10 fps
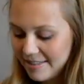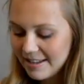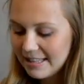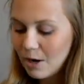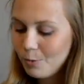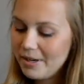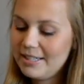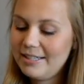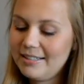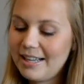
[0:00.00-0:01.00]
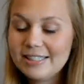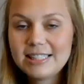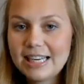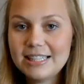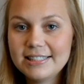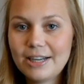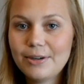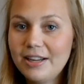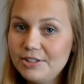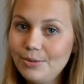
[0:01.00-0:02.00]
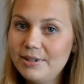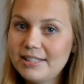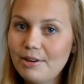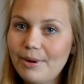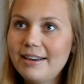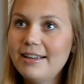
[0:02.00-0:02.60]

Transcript: think that one that stands out as soon as I read